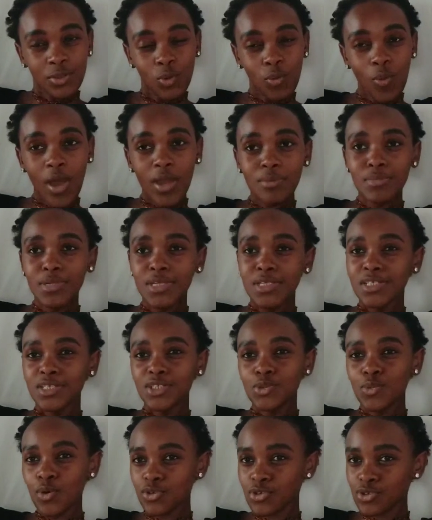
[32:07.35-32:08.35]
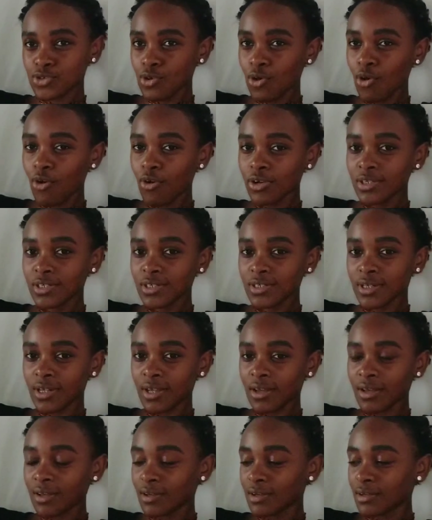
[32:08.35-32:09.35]
One minute he was called
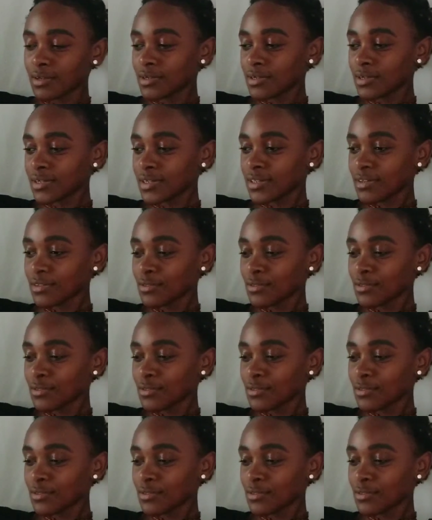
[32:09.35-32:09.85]
uh,